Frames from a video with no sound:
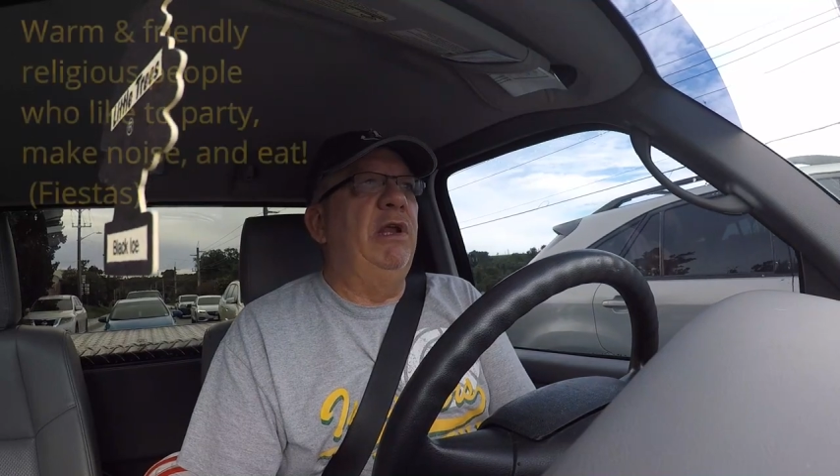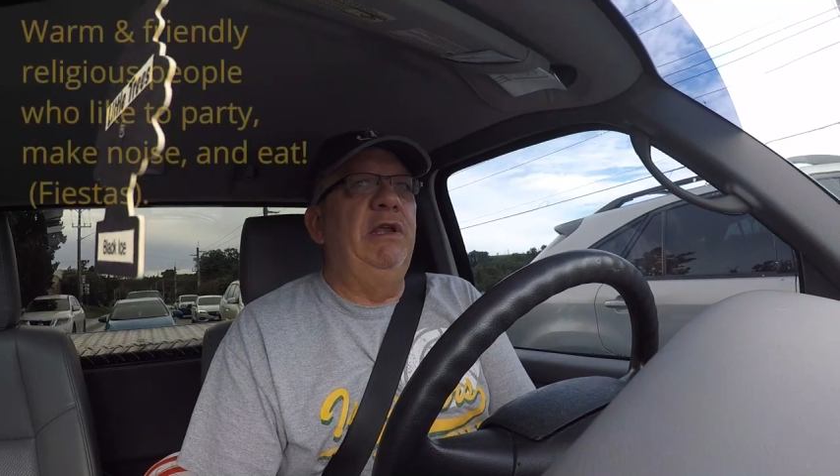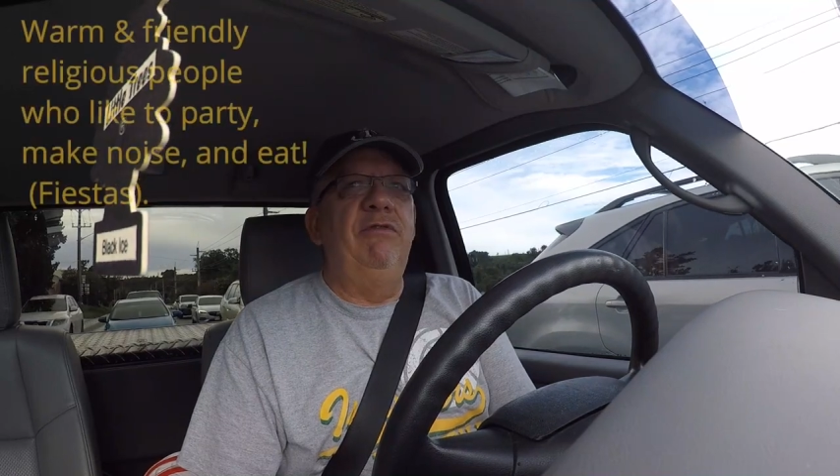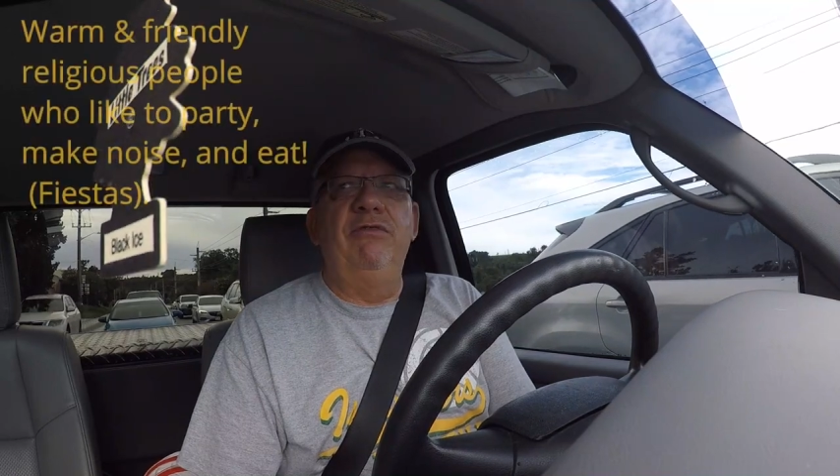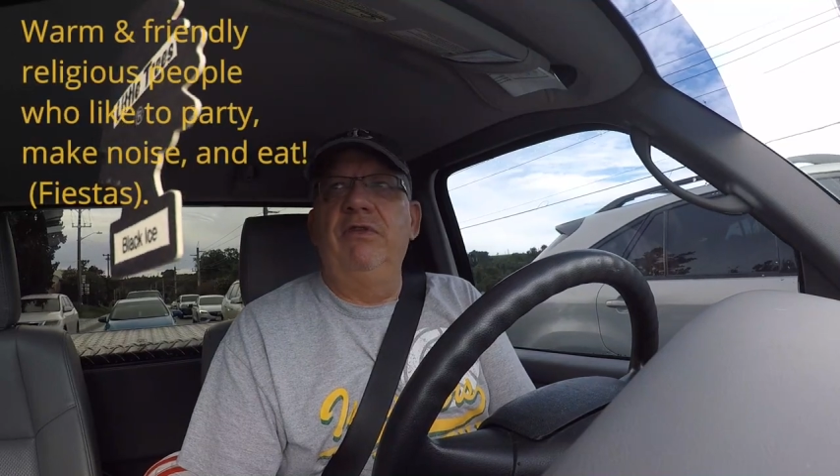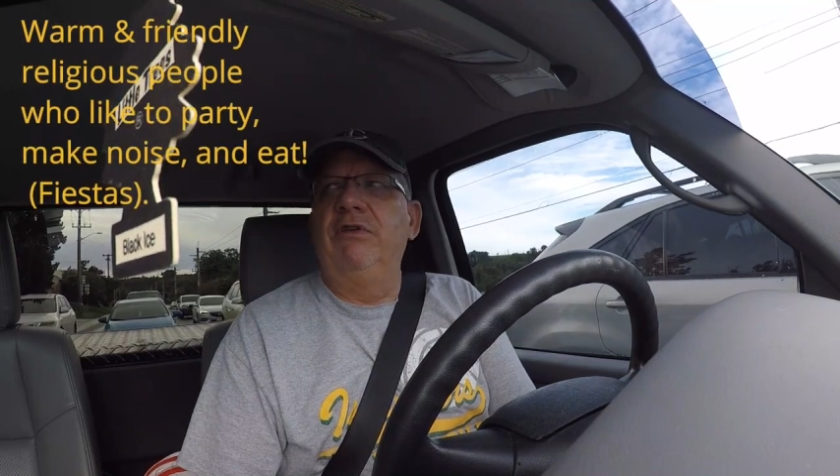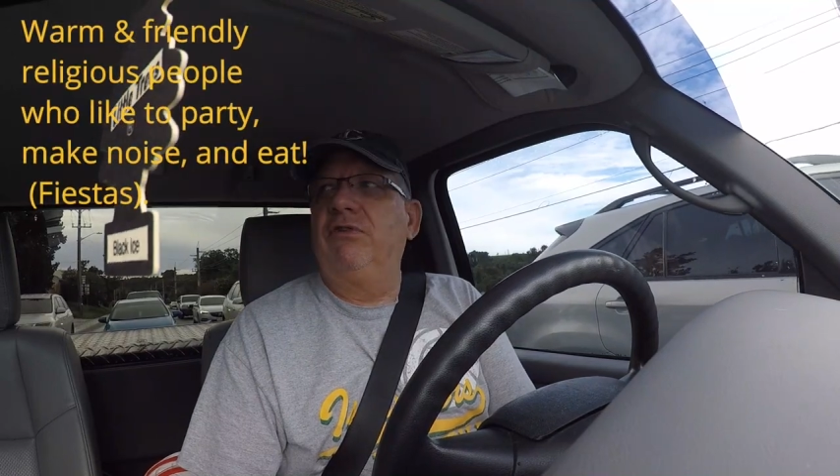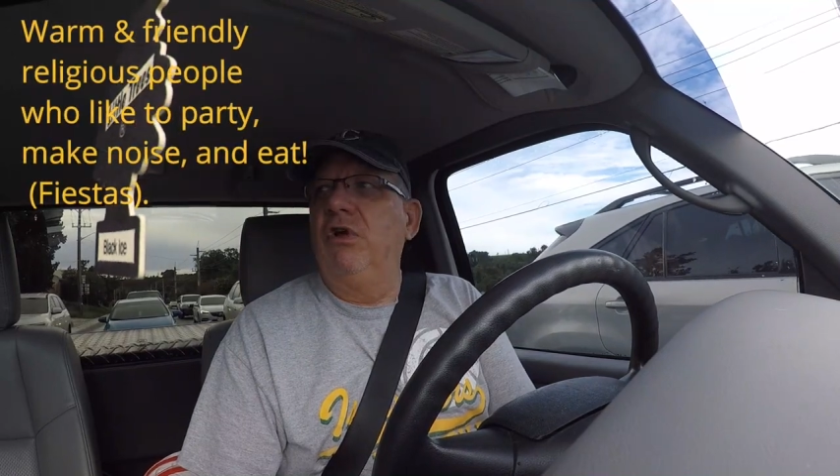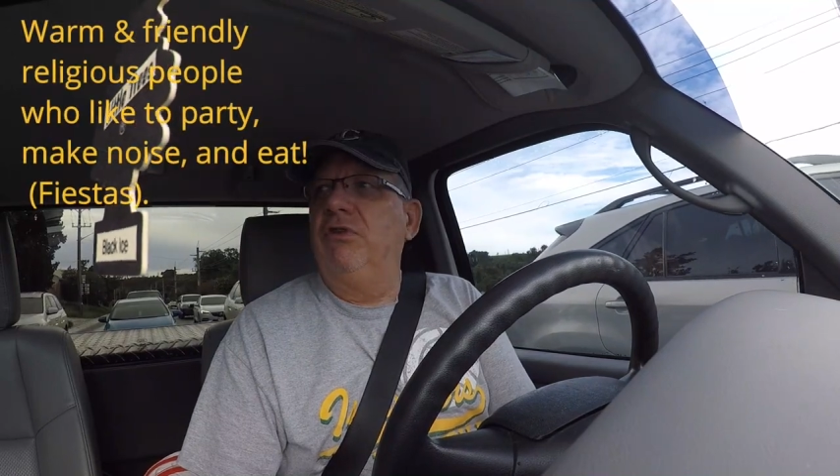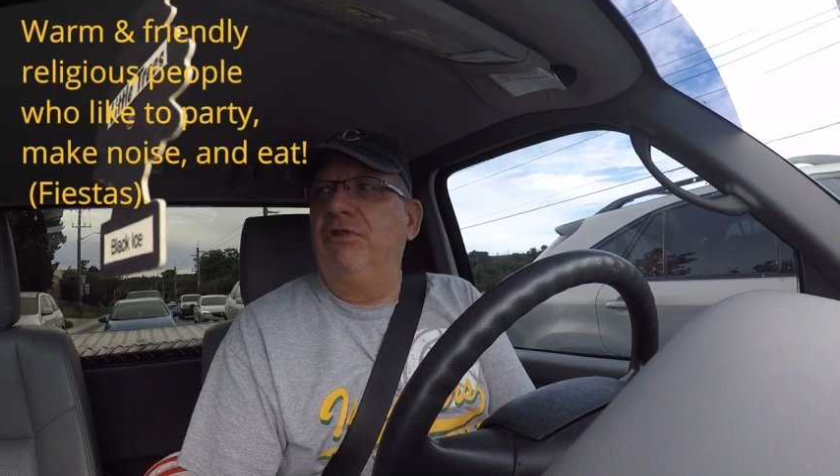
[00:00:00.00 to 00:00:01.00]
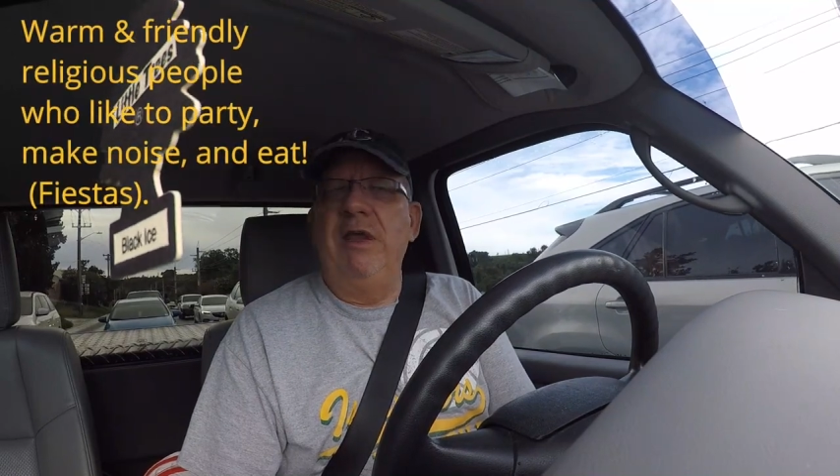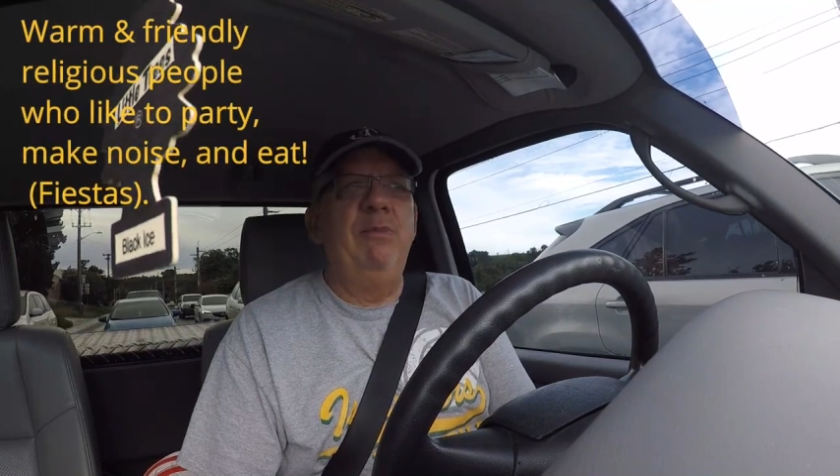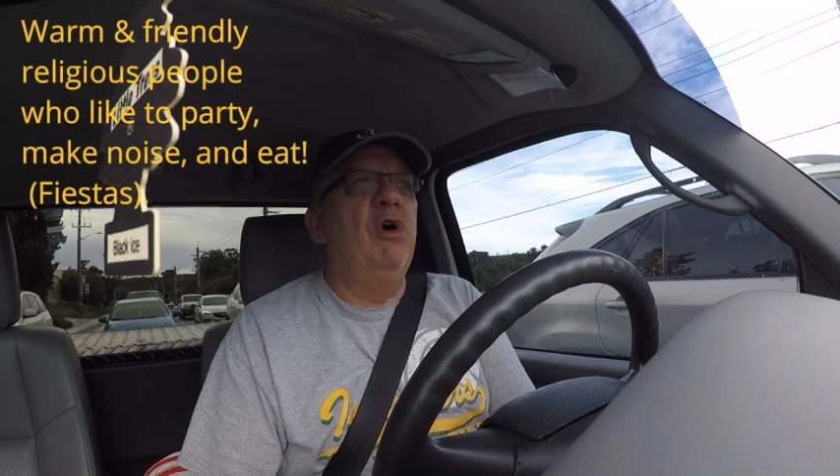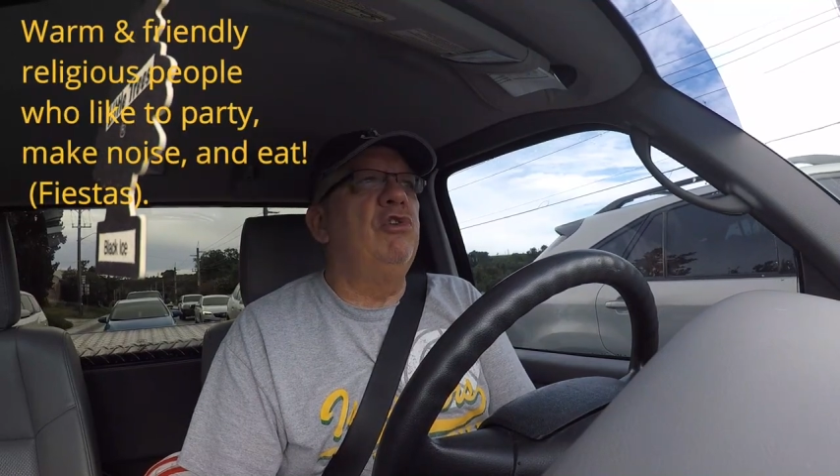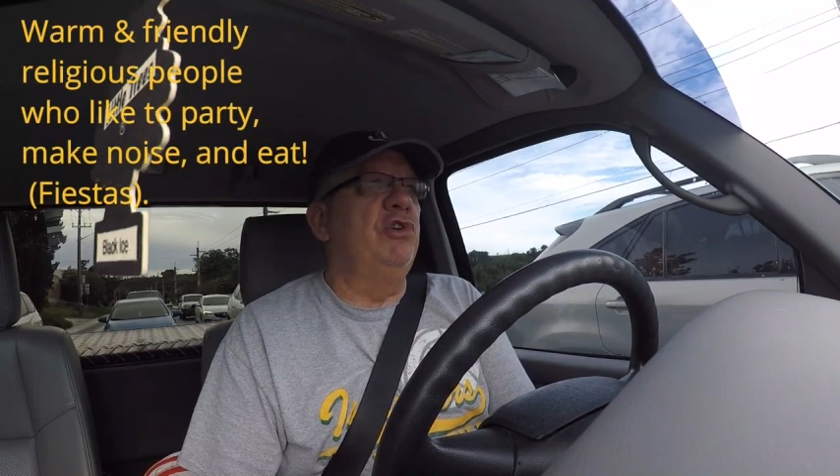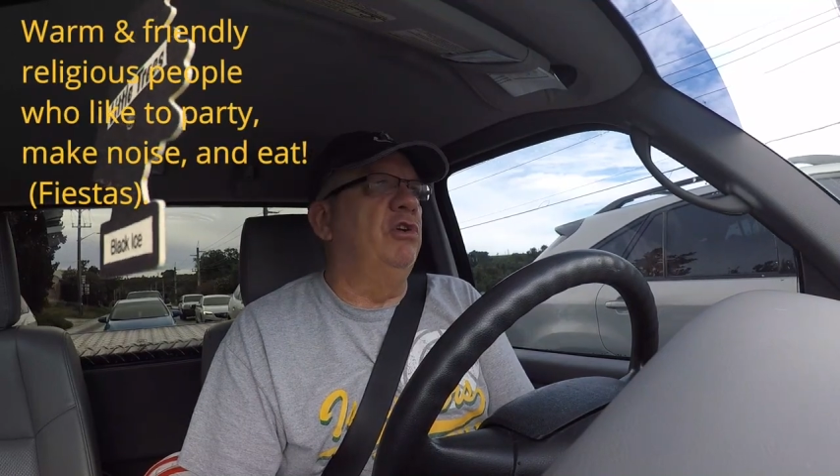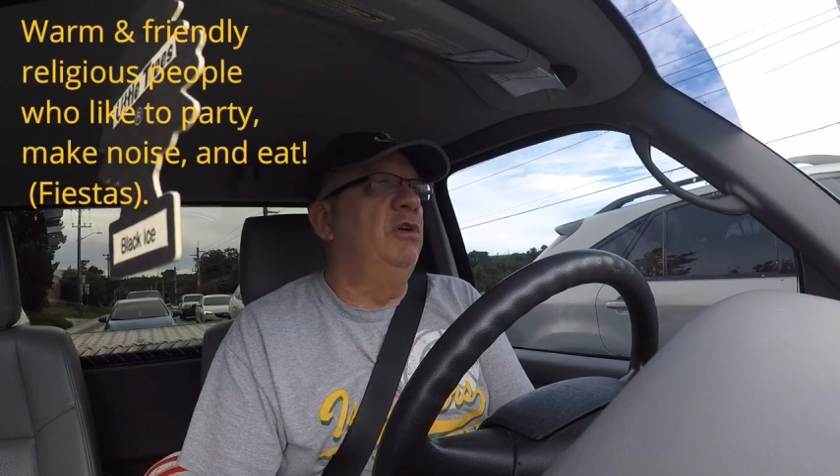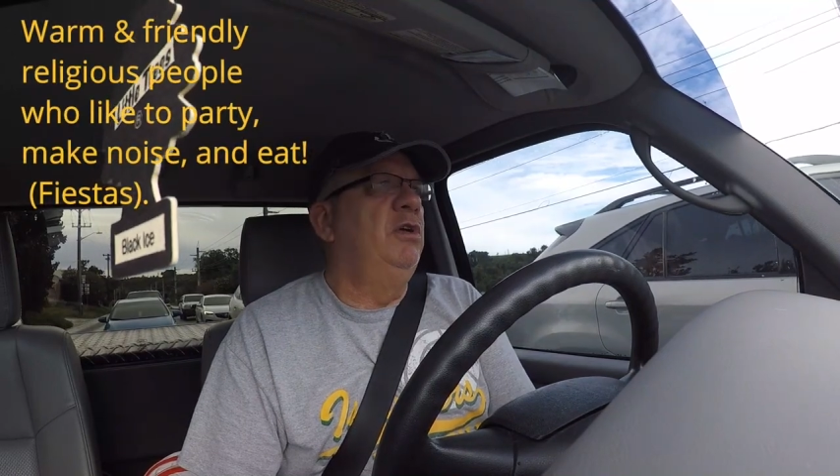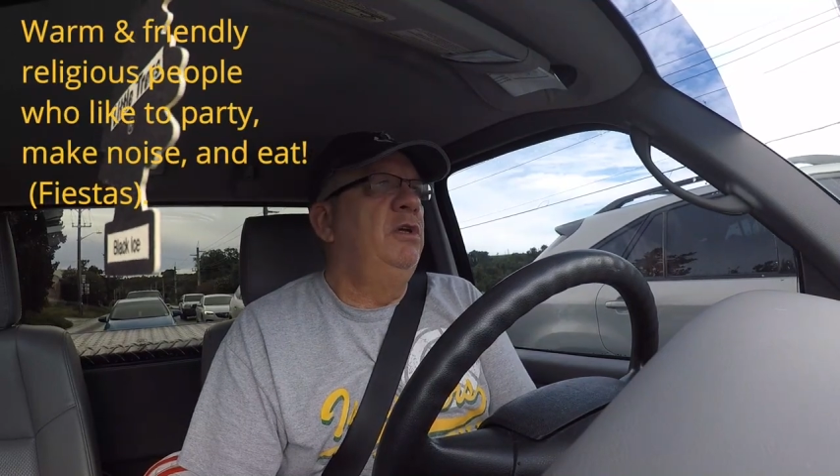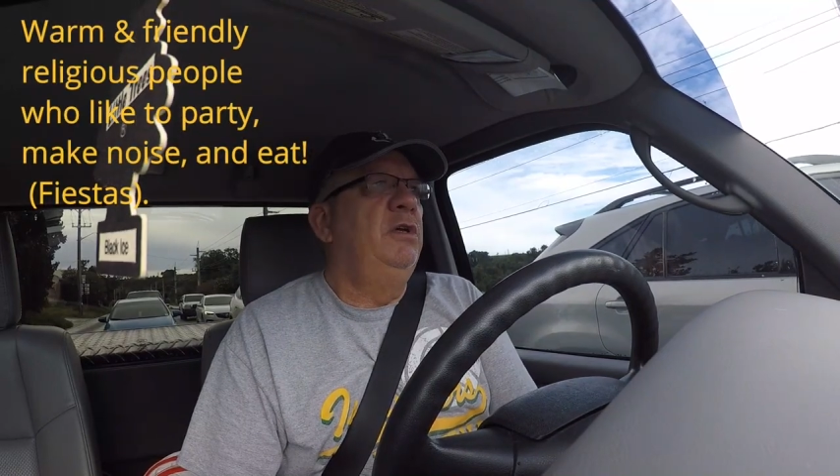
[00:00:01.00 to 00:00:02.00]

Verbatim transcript: they leave this cult, same culture.